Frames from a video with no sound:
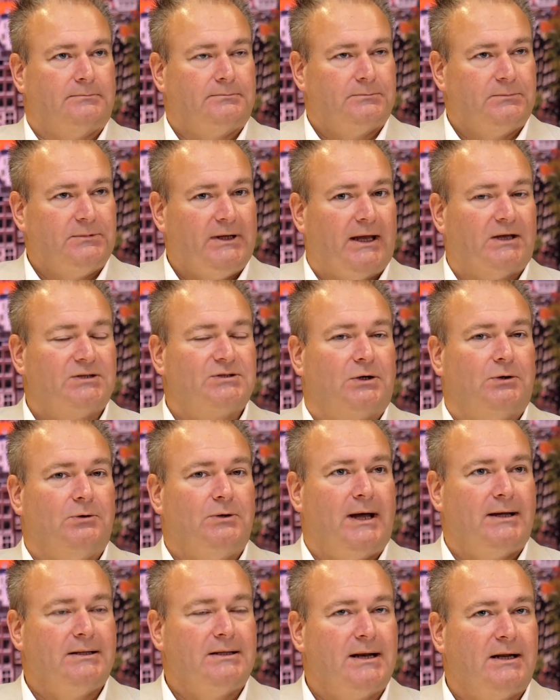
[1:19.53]
Yeah, so
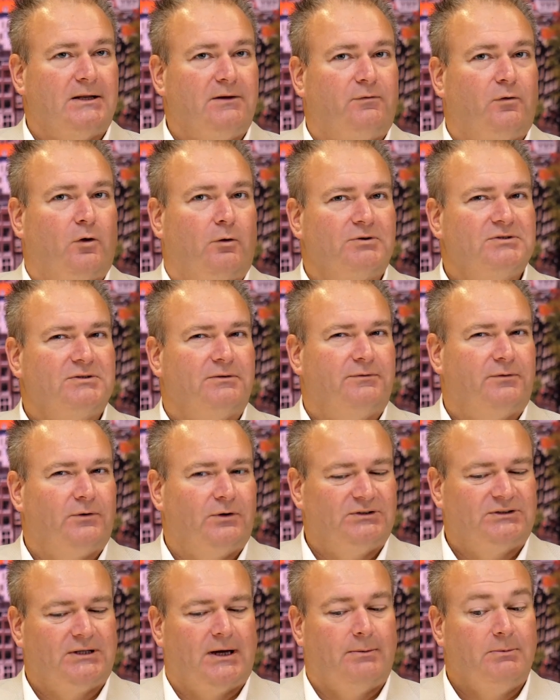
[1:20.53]
1994 was the
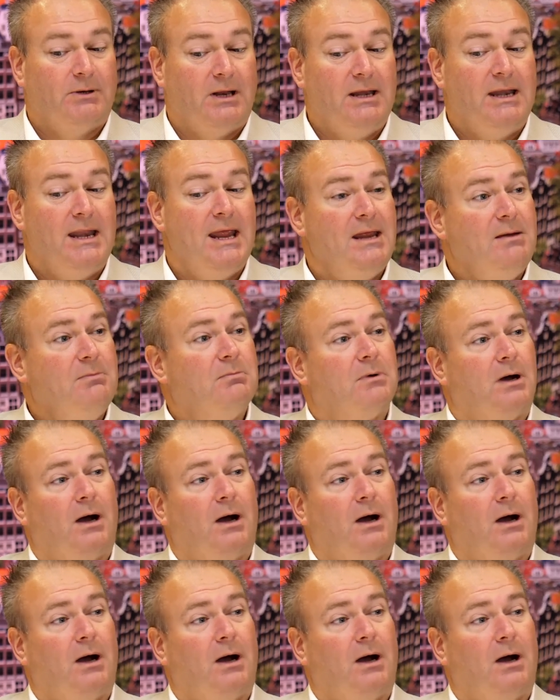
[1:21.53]
first time the name